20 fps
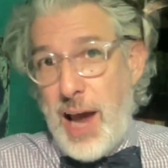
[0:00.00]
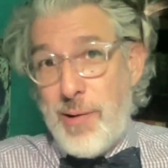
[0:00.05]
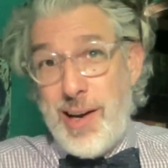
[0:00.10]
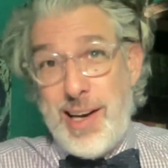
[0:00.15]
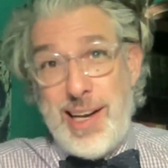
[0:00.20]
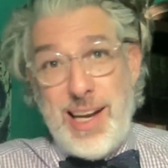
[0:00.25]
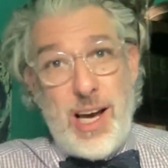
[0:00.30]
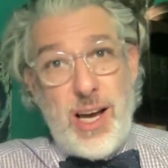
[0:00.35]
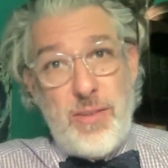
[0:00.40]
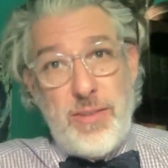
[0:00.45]

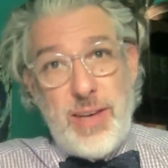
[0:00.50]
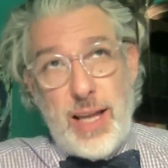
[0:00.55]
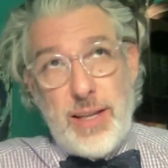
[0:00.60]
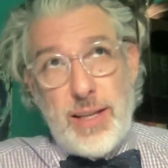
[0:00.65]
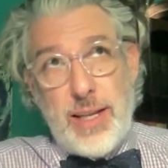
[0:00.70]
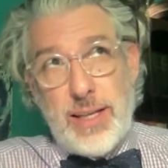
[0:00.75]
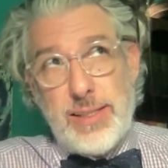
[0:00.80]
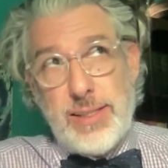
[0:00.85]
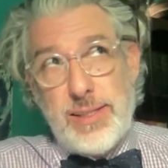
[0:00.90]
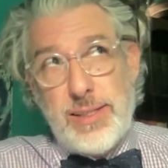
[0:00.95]
Right now, I've
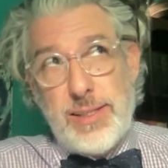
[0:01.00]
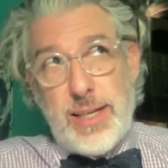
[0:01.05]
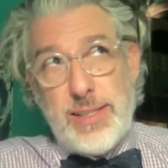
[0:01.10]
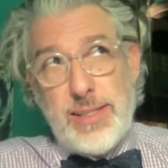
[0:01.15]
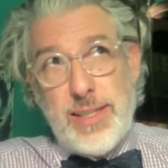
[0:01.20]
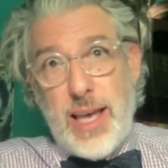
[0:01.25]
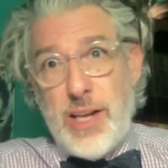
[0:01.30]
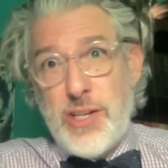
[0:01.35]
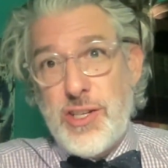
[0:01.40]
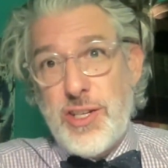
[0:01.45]
got like
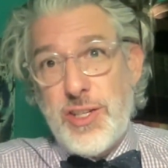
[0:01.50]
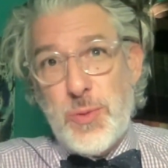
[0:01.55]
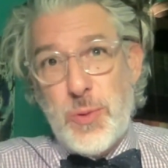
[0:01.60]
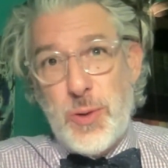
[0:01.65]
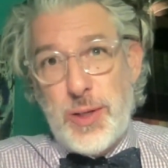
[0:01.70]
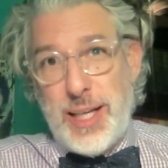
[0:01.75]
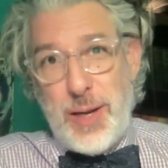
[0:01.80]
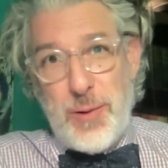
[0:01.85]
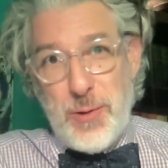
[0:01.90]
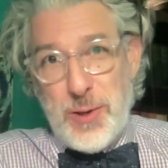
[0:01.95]
6 agents
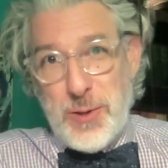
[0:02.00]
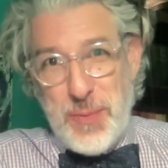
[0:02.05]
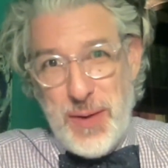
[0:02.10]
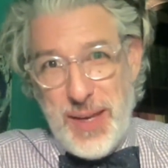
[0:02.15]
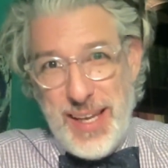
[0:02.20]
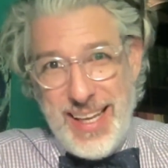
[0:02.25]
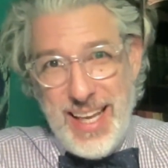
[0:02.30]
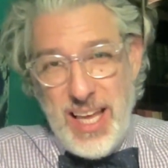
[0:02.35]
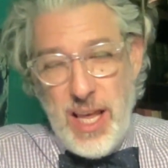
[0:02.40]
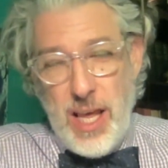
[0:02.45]
working with
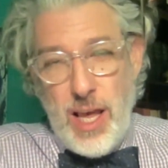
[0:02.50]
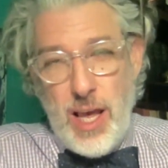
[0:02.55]
me.